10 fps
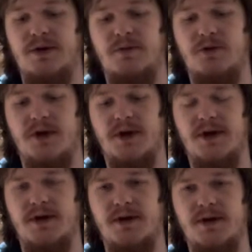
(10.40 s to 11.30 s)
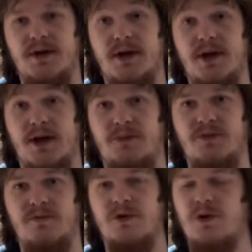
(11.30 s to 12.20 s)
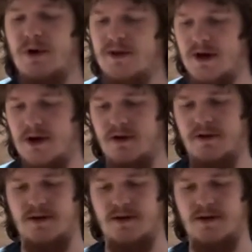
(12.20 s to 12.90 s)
morning. I'm quite tired.